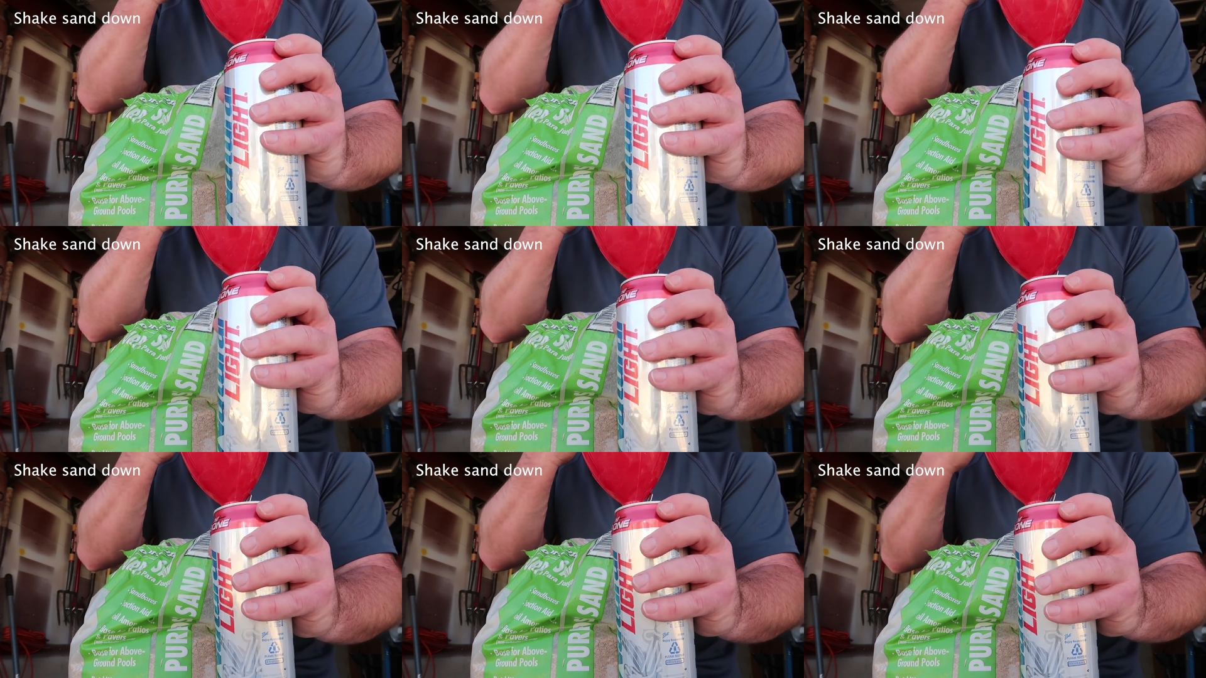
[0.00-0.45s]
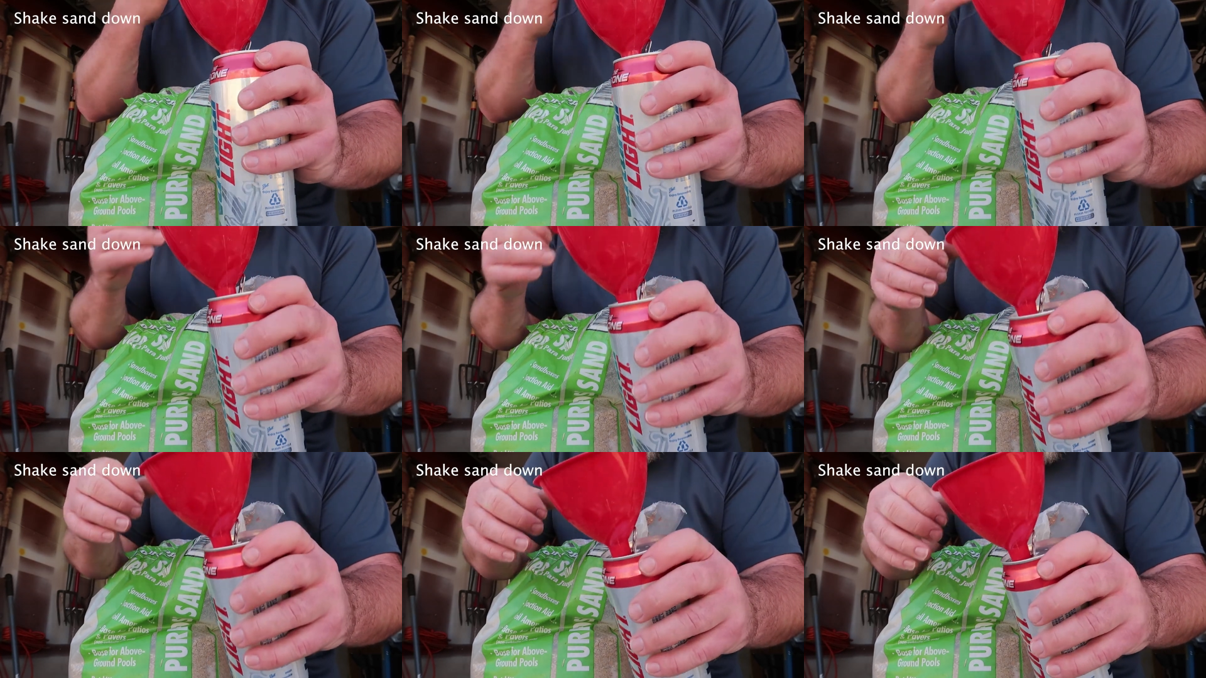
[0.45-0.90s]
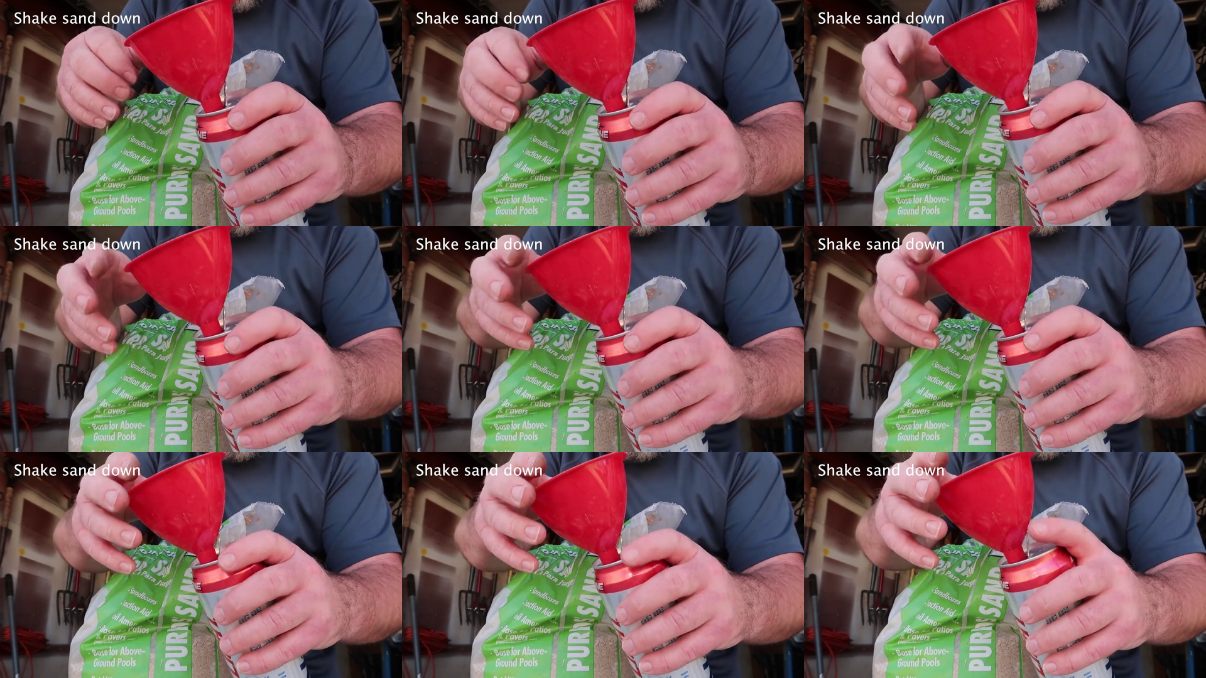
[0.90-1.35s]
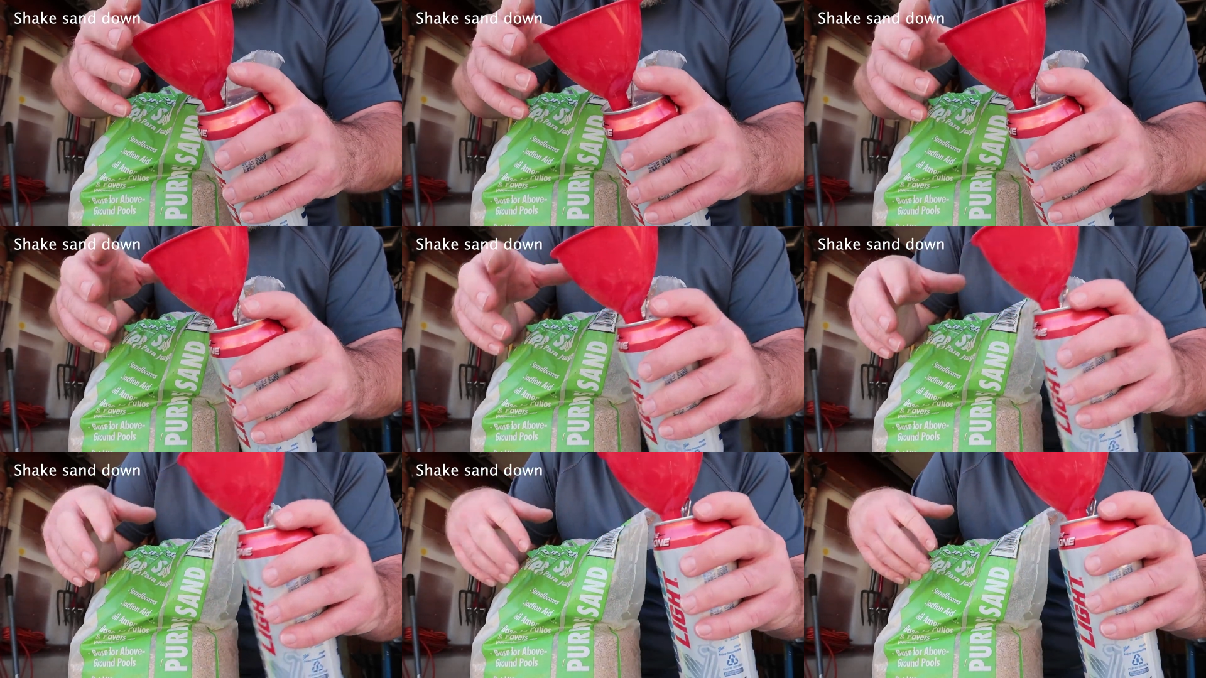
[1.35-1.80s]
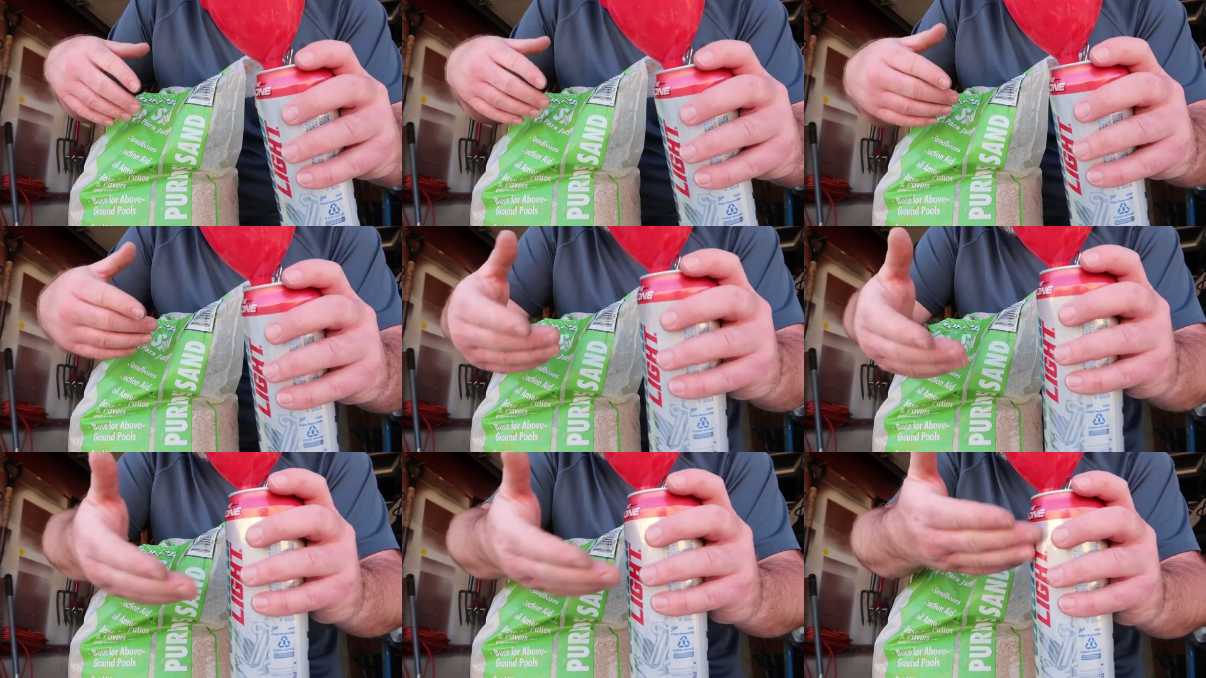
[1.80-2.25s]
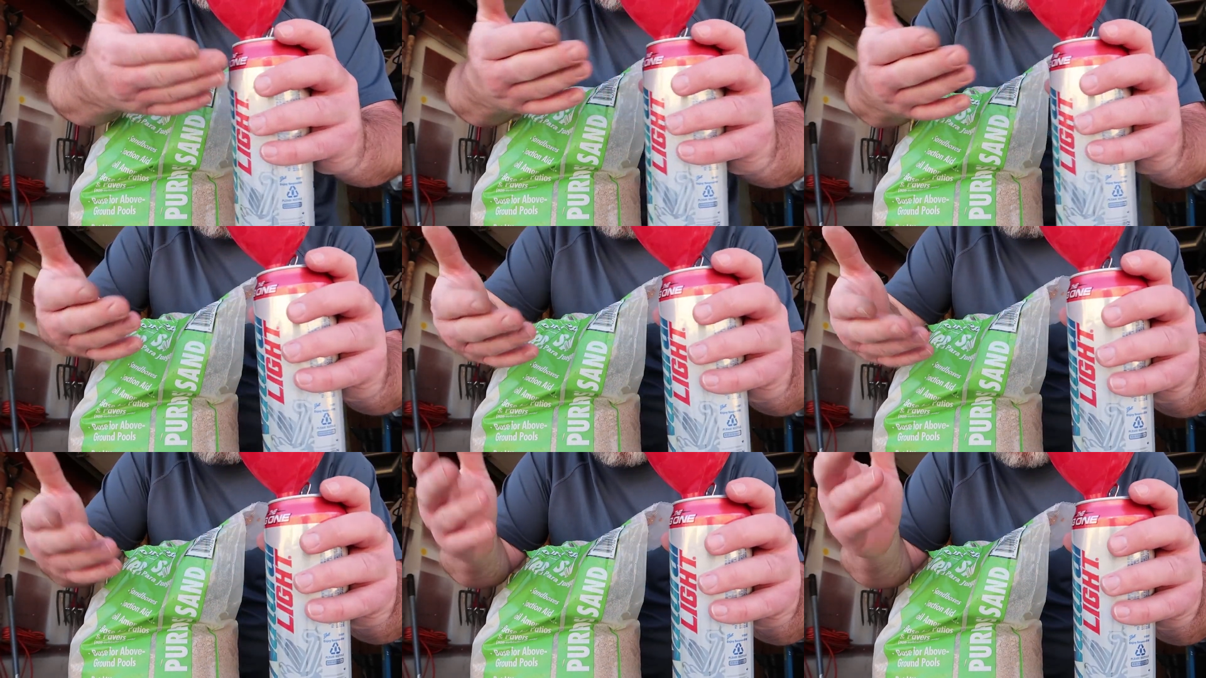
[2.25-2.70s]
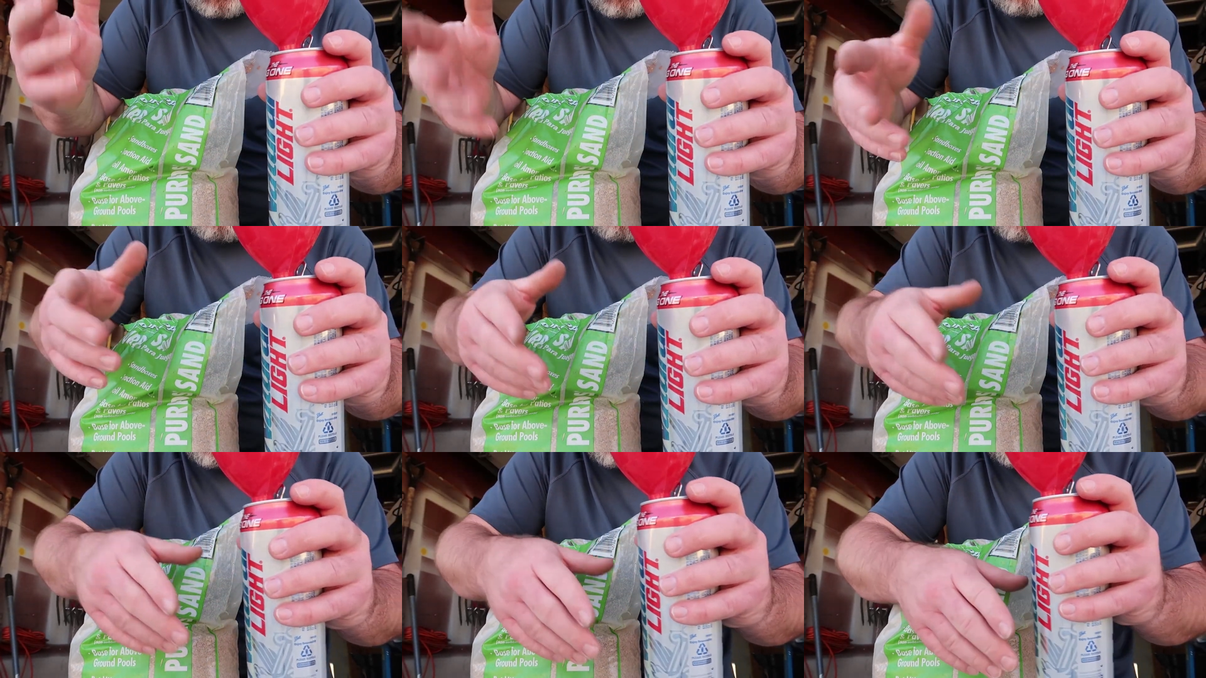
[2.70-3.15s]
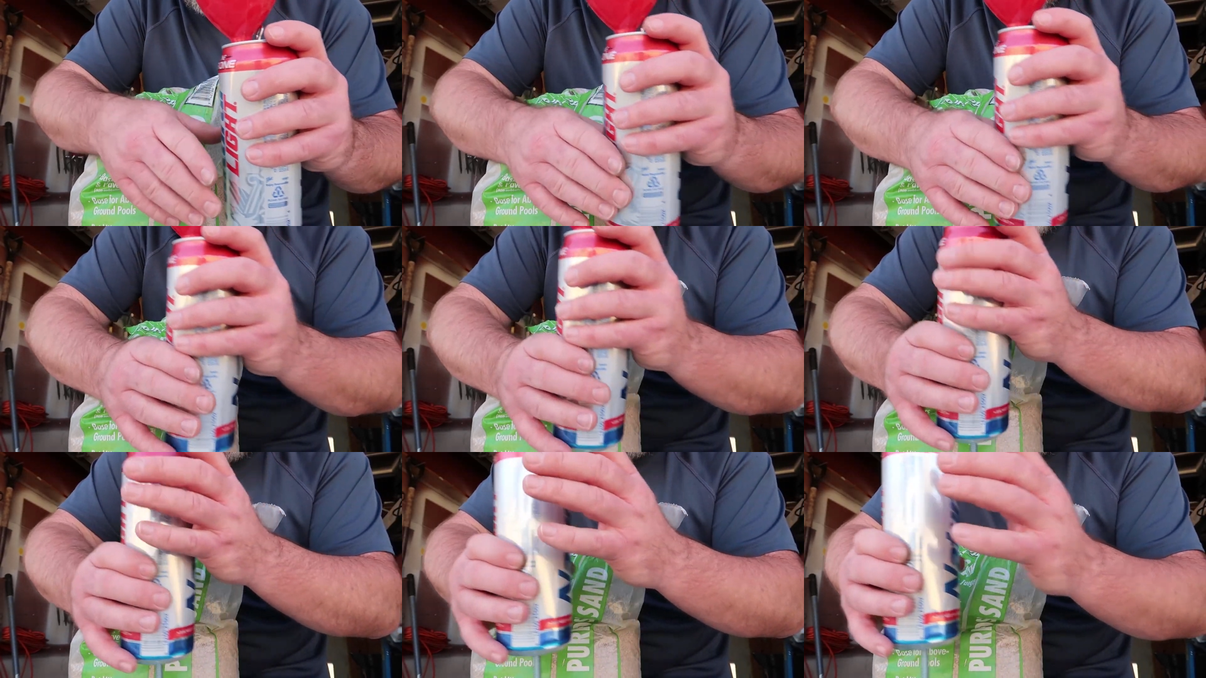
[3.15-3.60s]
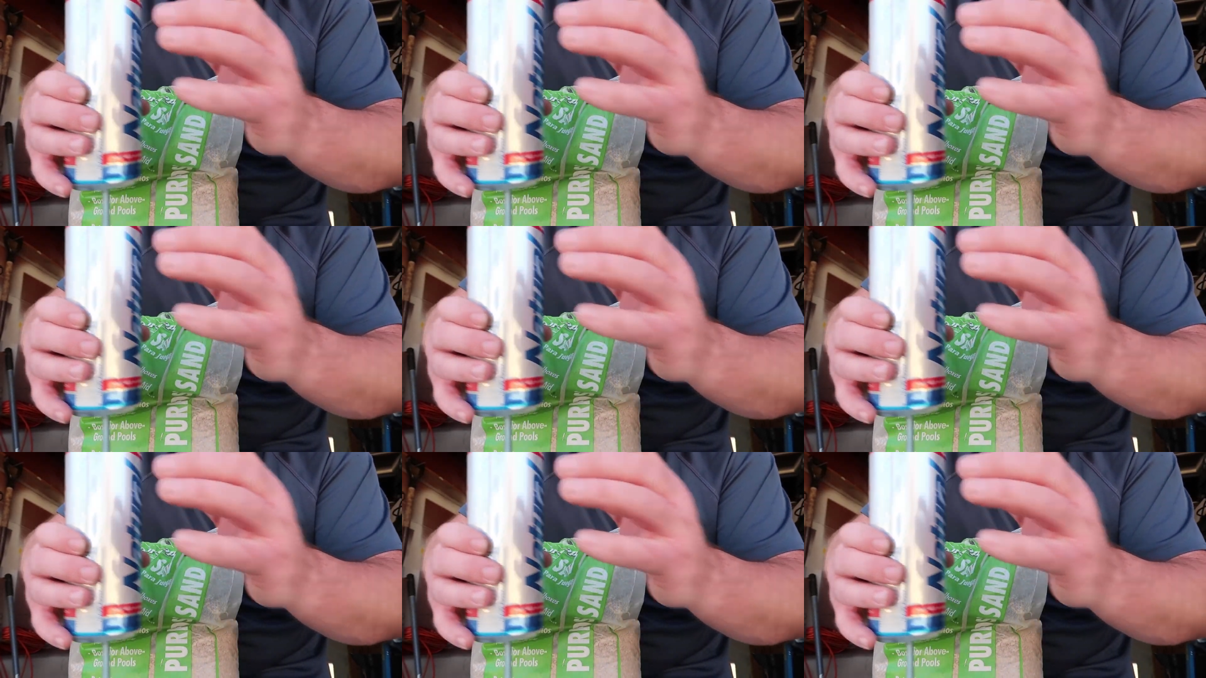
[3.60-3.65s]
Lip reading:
(no speaker visible)